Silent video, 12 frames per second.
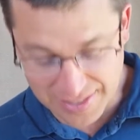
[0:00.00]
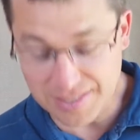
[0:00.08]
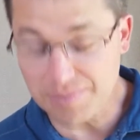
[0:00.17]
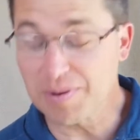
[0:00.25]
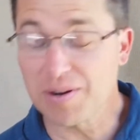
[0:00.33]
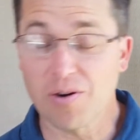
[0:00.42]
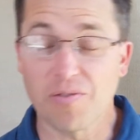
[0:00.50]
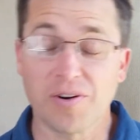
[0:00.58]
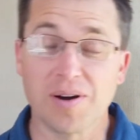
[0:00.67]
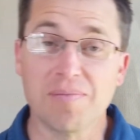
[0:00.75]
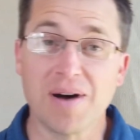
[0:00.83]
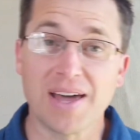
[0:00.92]
It's been
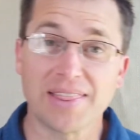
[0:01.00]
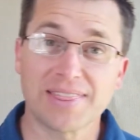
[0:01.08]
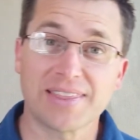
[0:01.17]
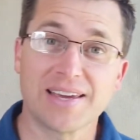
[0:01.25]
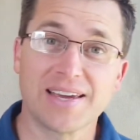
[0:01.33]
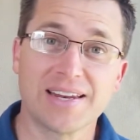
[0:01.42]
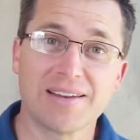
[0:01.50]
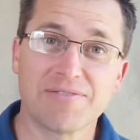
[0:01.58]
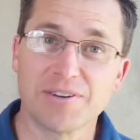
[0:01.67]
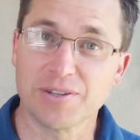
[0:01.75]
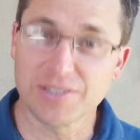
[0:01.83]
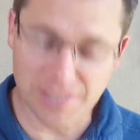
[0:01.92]
over a month and it
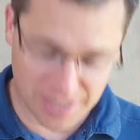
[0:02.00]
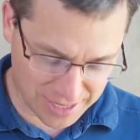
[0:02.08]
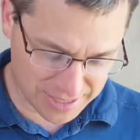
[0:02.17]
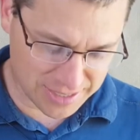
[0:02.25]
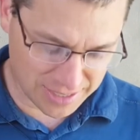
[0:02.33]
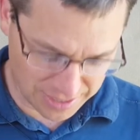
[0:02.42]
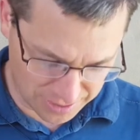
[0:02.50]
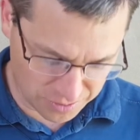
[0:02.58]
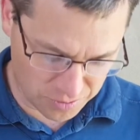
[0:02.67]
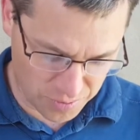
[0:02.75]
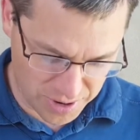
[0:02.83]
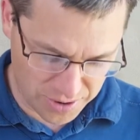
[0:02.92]
feels, yes, a
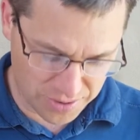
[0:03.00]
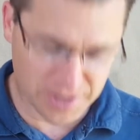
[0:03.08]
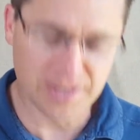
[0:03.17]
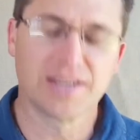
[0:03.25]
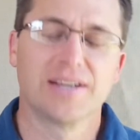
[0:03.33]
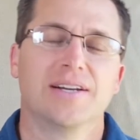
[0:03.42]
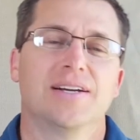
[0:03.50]
little weird